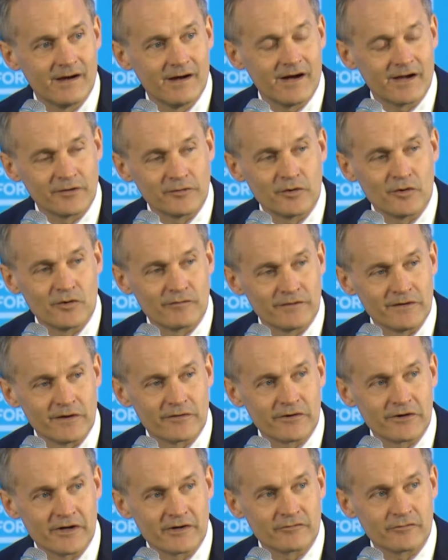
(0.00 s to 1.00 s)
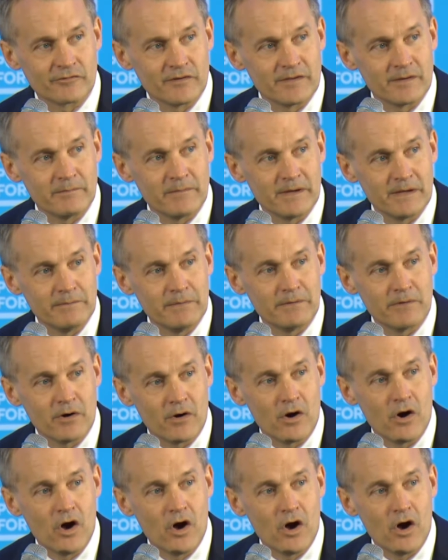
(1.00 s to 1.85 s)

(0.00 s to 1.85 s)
I don't know of another country that maybe